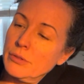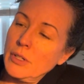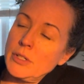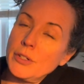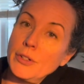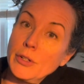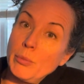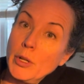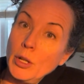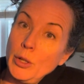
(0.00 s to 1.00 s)
I took a little
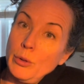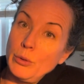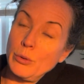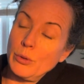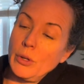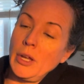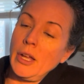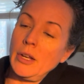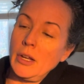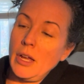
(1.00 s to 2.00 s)
bit of Lute
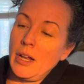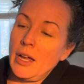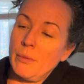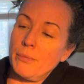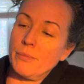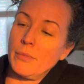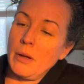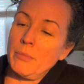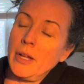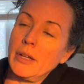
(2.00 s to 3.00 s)
and
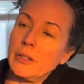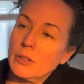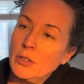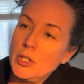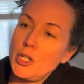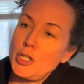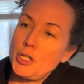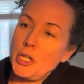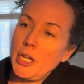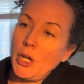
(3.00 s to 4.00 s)
I'm like, chill.